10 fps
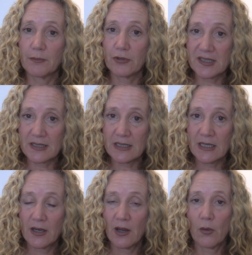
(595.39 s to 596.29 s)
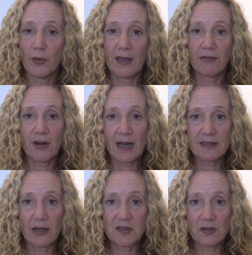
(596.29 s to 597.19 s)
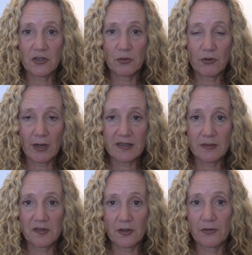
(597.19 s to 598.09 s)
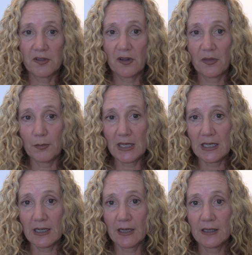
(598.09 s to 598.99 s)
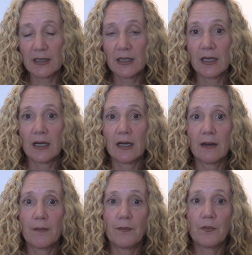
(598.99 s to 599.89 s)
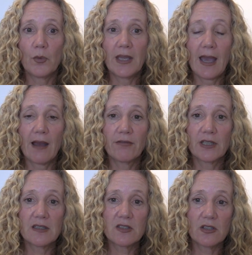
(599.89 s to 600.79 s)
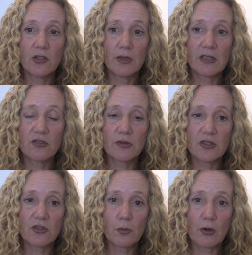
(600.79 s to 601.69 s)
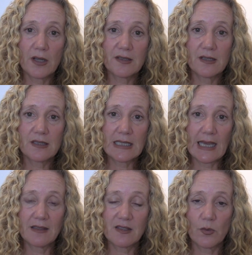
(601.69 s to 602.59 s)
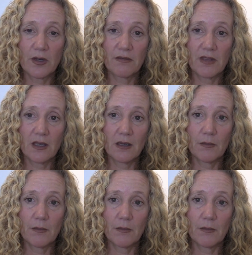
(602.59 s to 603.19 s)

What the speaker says: prison. We have crackdowns on human rights observers, on the media. We have a continuing judicial process against one of the